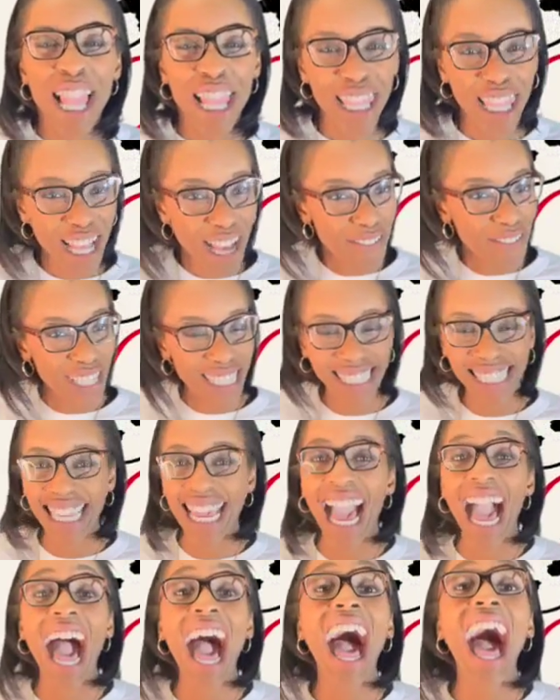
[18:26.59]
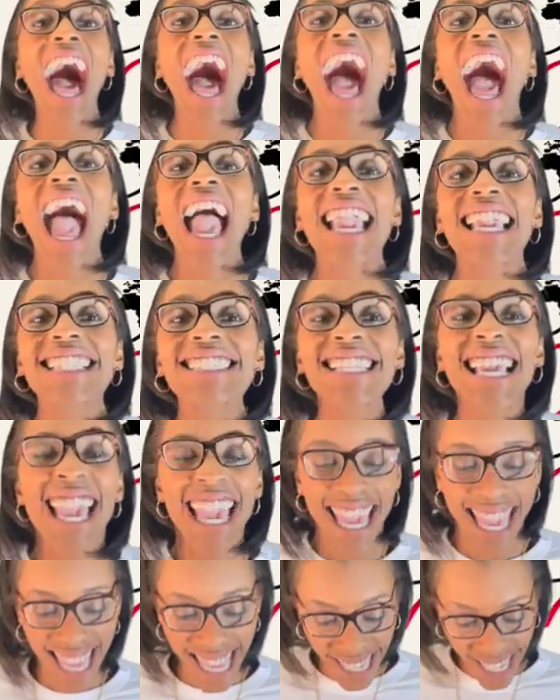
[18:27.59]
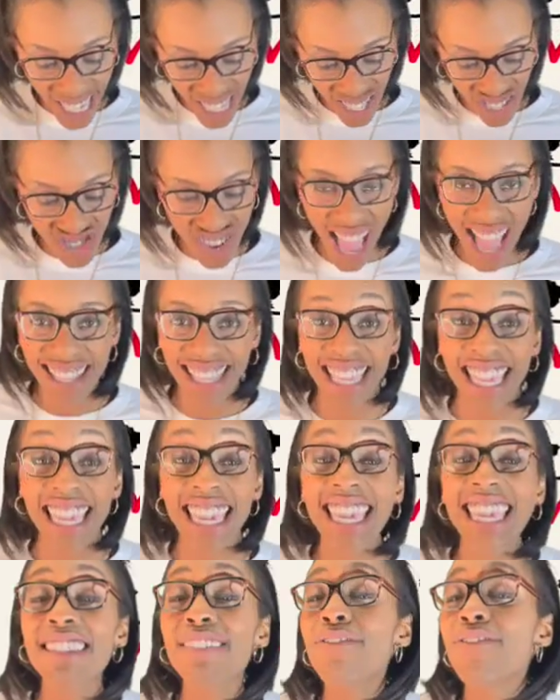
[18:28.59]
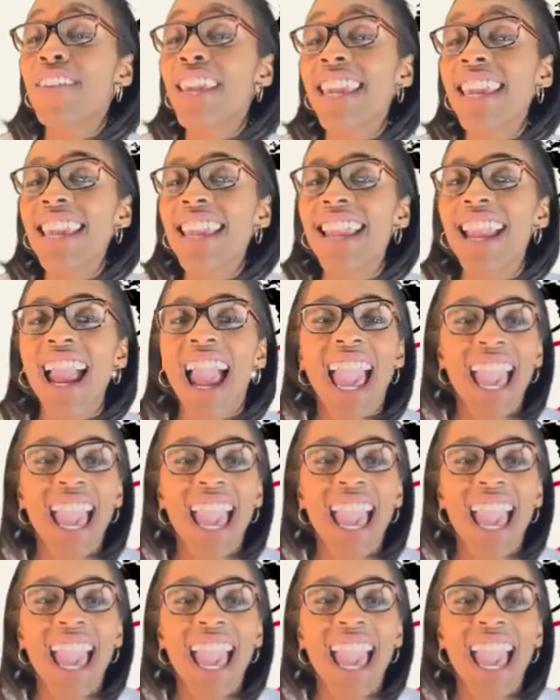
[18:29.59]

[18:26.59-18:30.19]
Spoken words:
Love is kind. It does not envy.